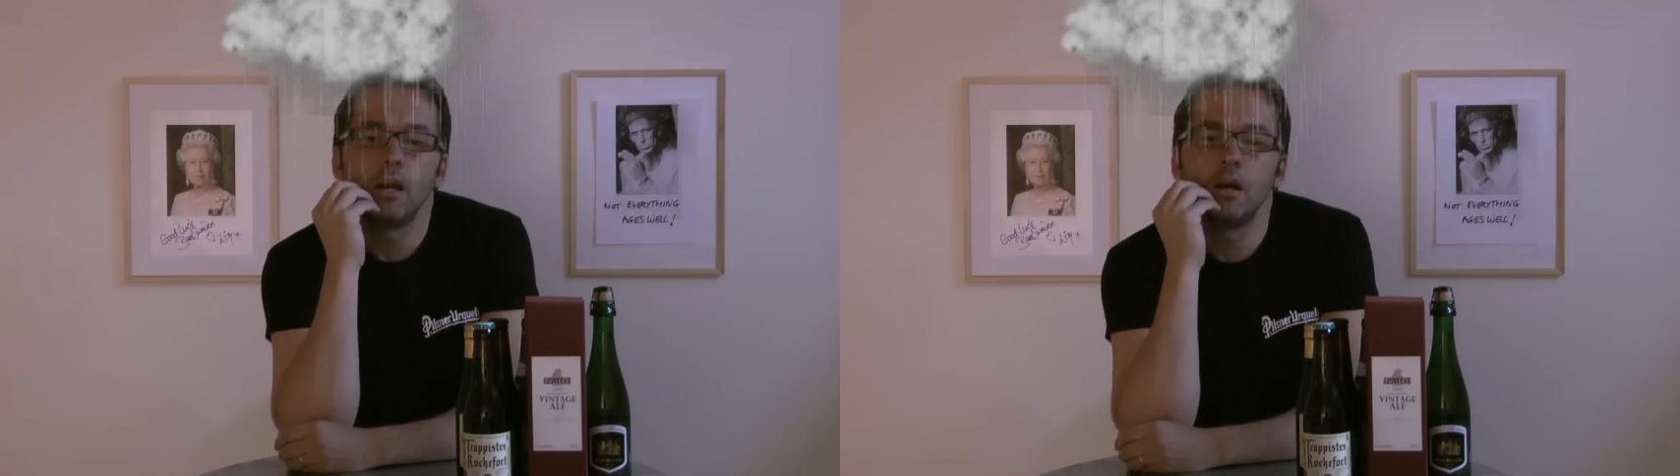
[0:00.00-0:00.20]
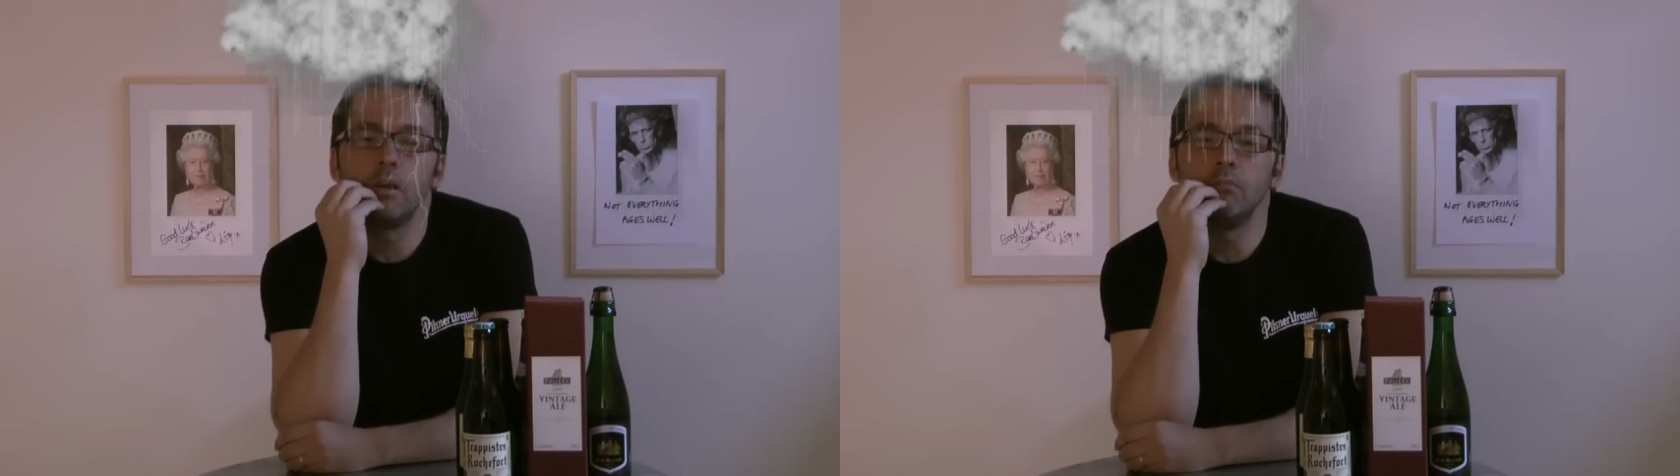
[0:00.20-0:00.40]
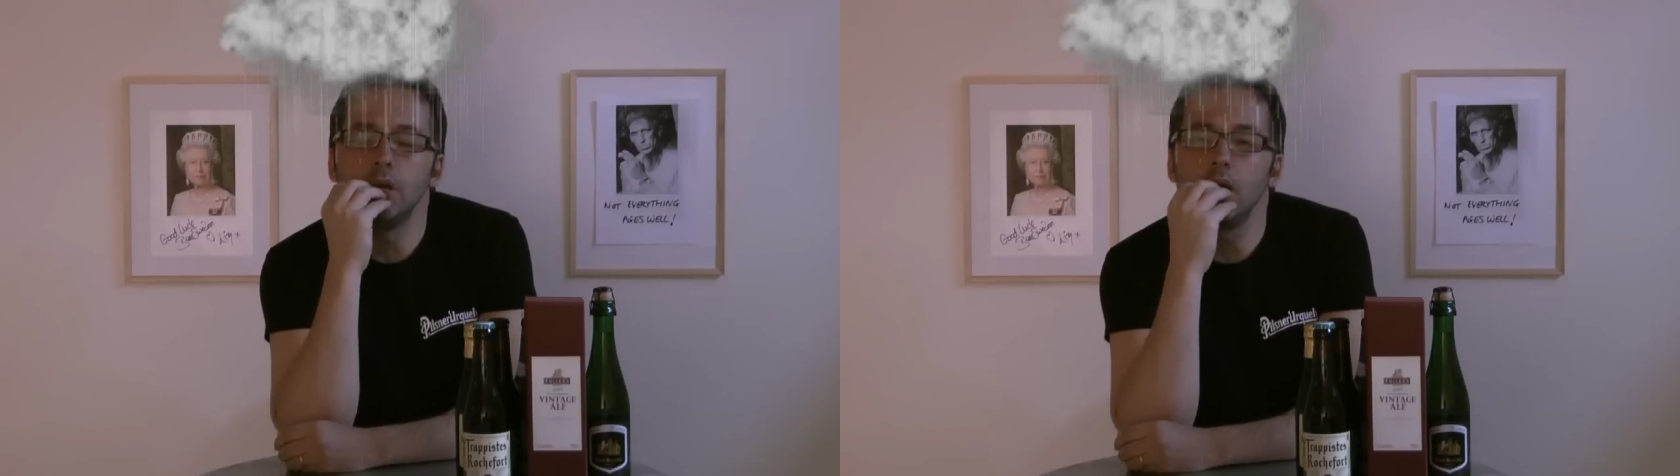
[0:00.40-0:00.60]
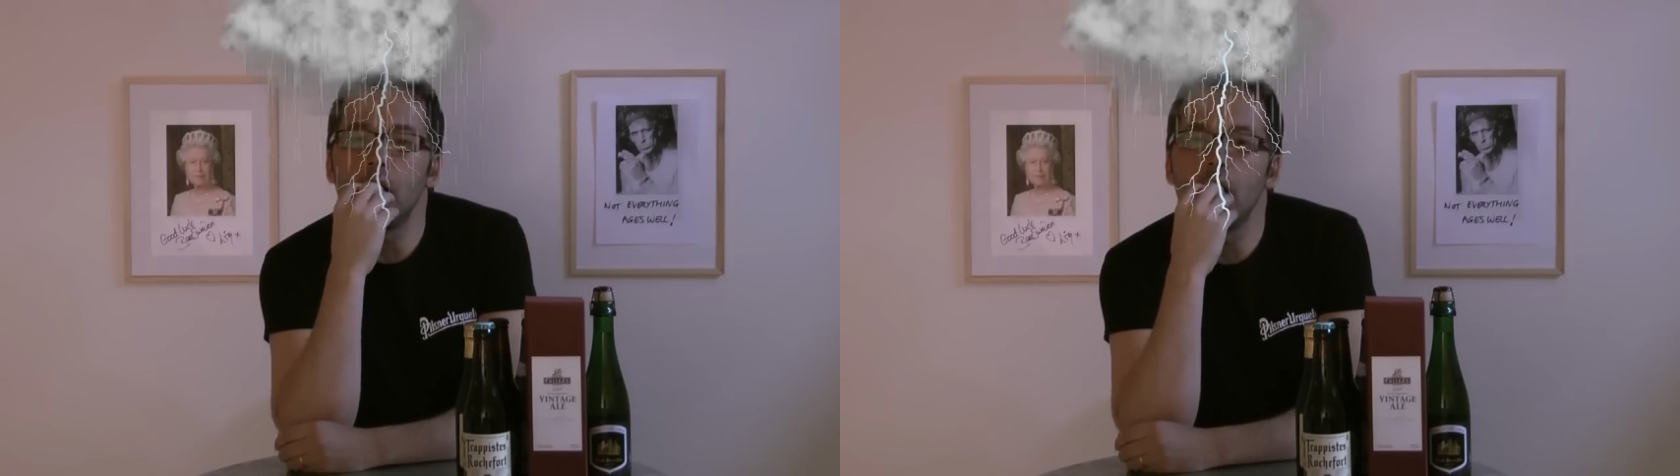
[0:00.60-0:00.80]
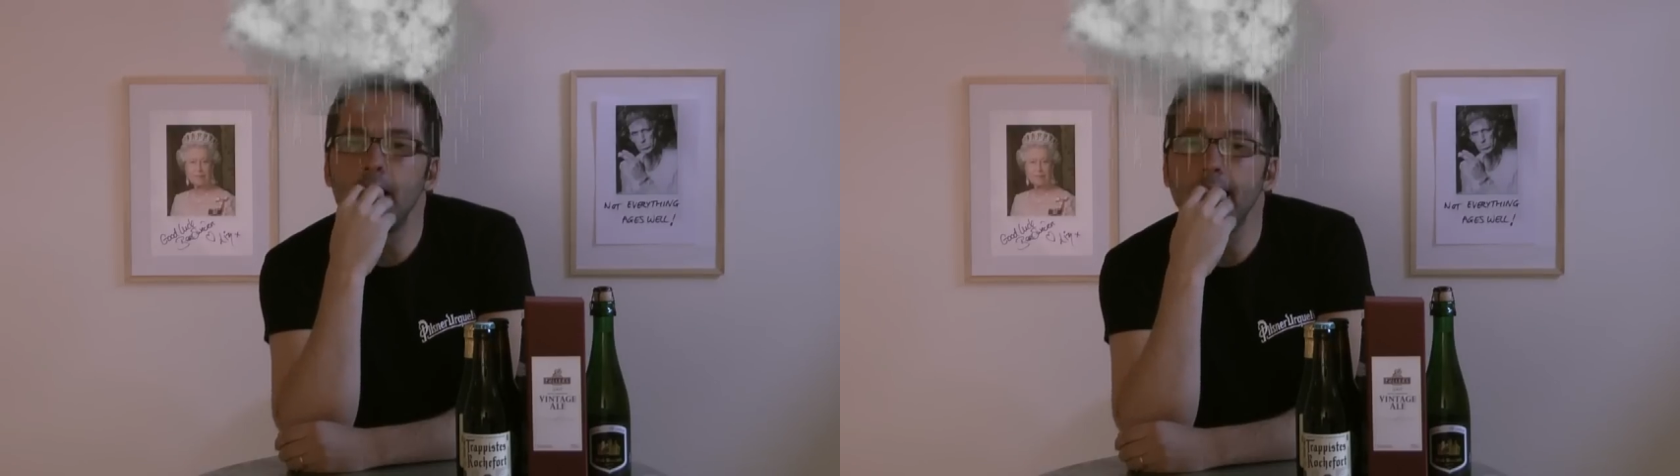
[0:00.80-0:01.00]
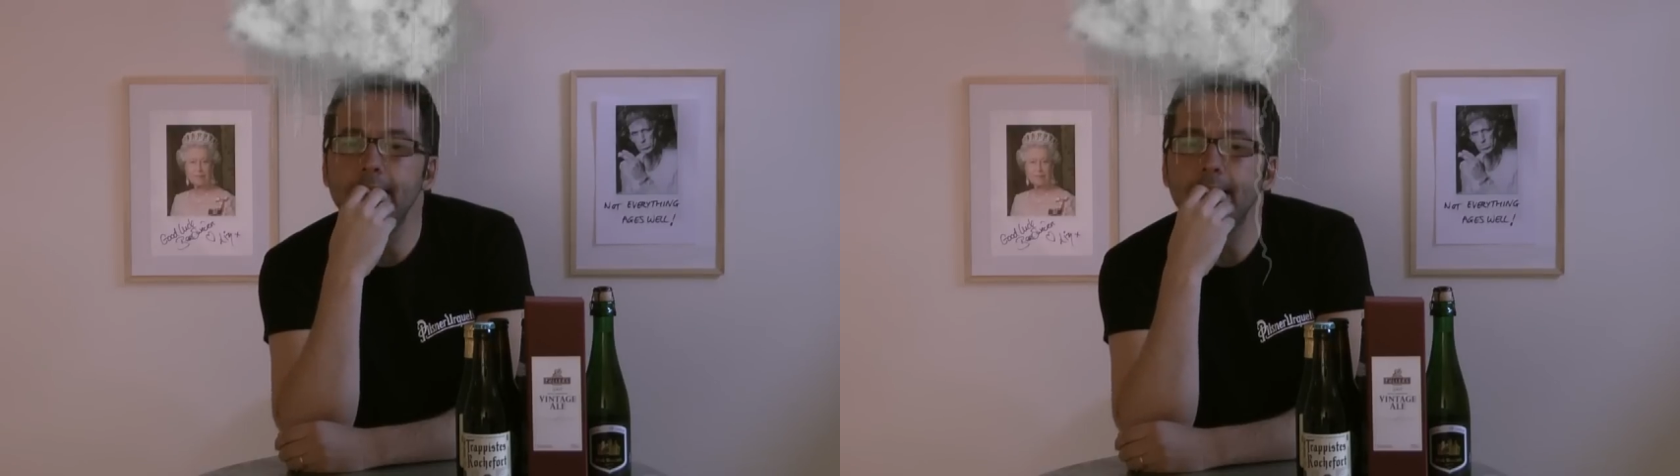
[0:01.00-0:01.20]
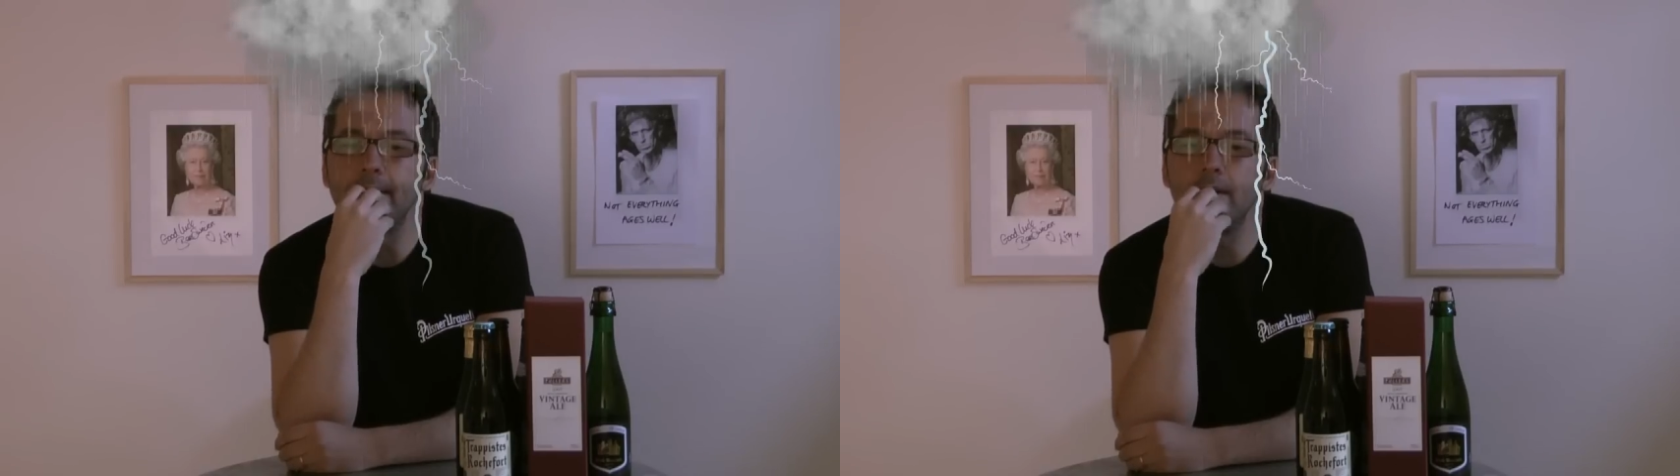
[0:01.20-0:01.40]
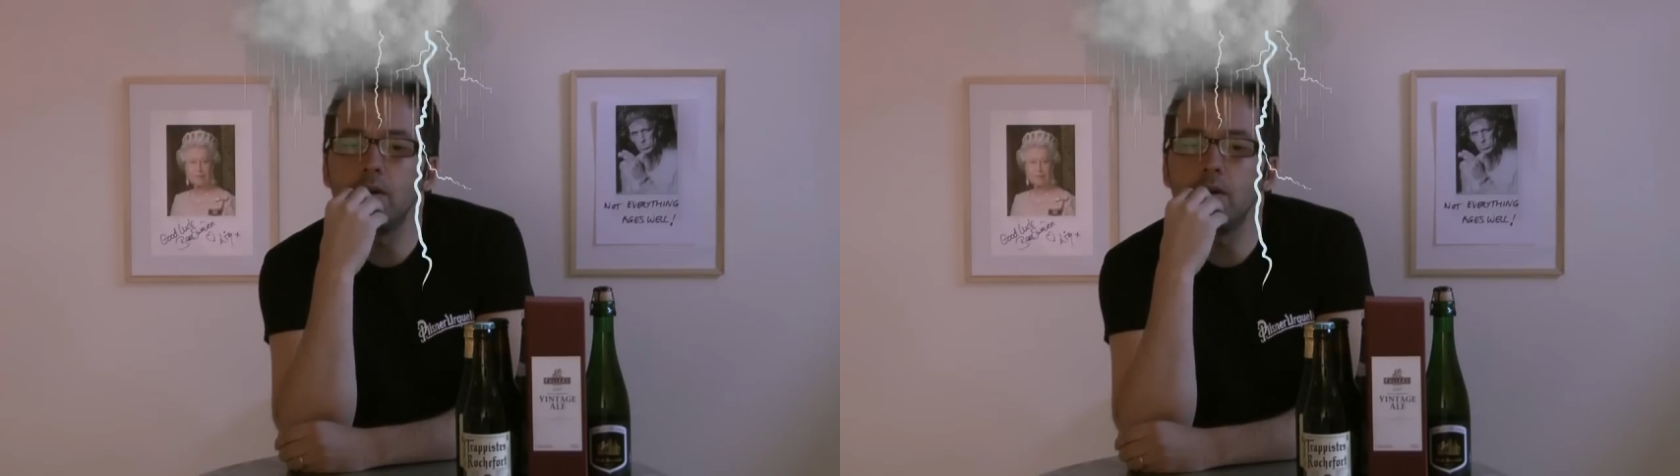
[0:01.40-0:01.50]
Um, I,